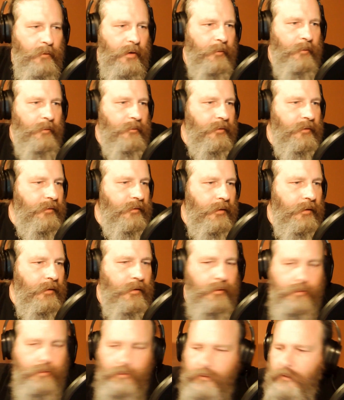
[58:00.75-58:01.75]
Wow, I'm just
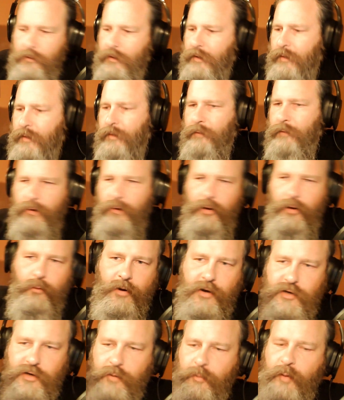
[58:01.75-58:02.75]

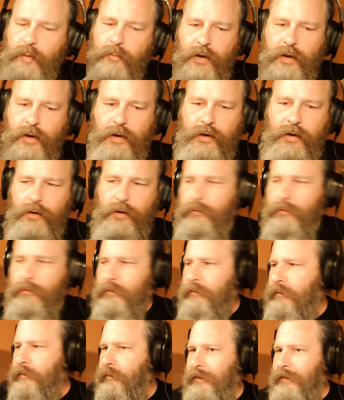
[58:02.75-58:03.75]
rearranging my mind
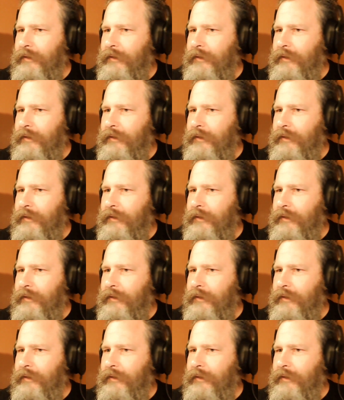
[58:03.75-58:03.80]
now.